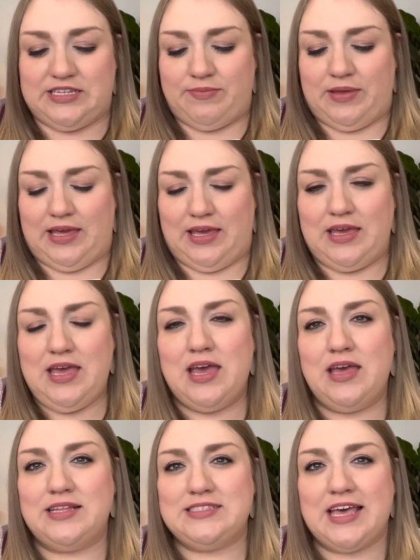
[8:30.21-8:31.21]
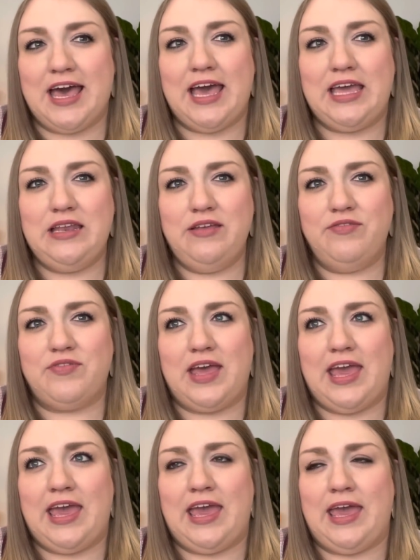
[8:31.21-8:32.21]
to me. It's kind of
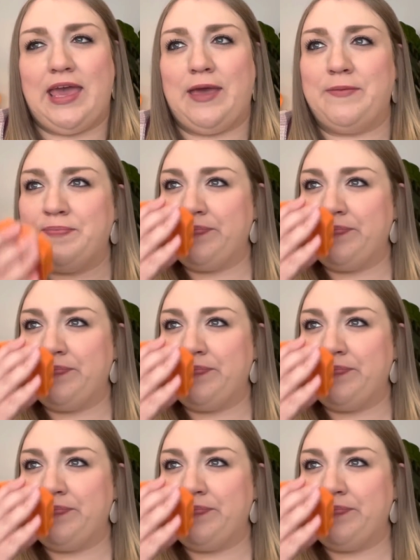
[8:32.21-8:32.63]
a